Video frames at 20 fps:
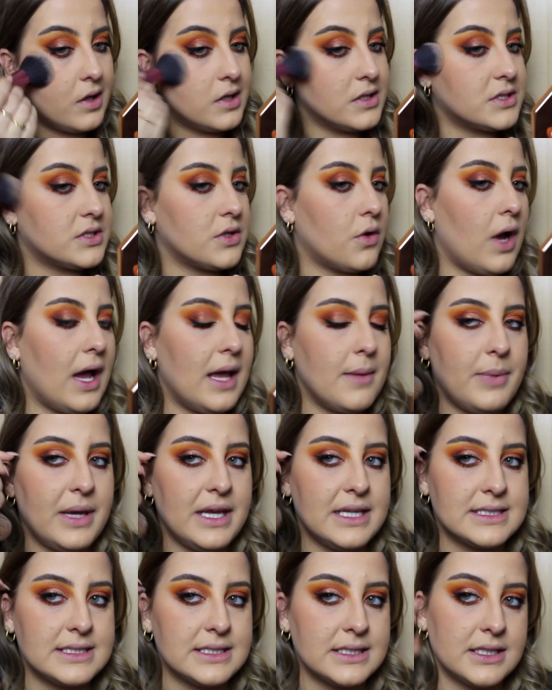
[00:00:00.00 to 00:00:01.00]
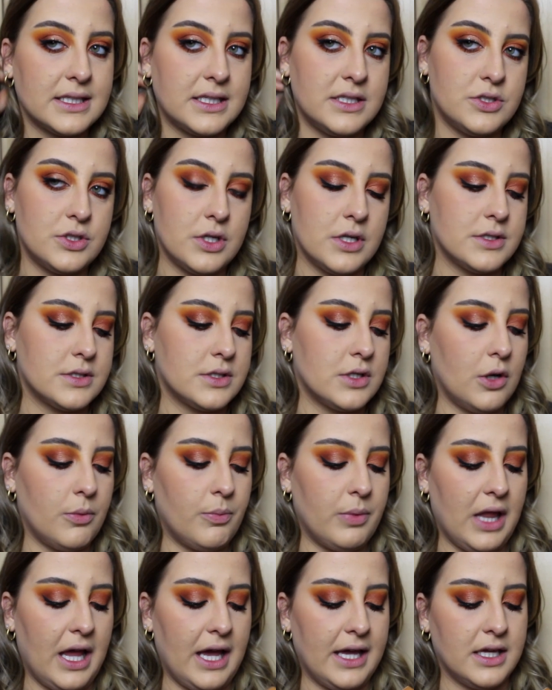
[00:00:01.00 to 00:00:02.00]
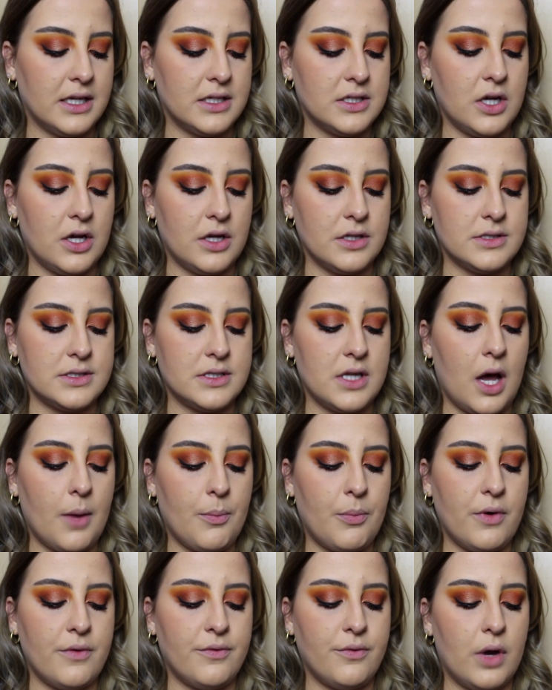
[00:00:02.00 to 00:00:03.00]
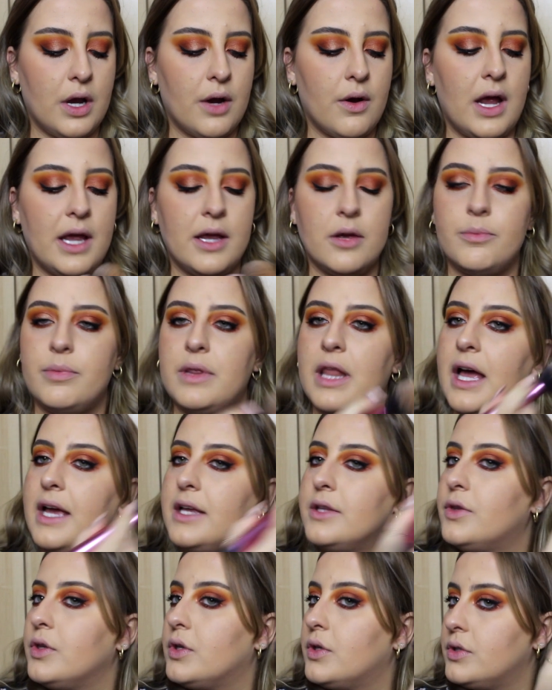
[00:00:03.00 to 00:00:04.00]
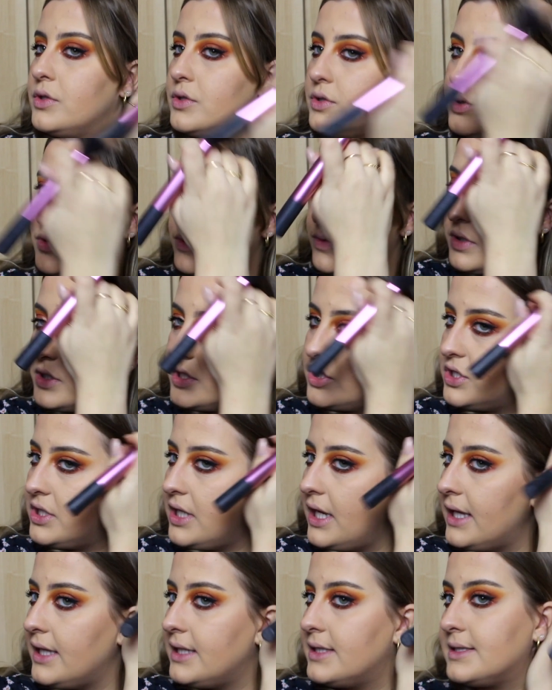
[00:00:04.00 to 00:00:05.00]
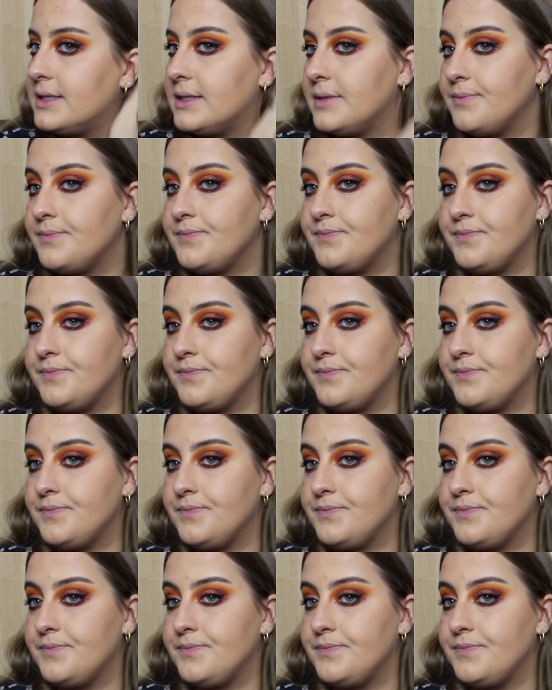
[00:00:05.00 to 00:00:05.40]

So I basically just apply it on top of where I applied the contour shades,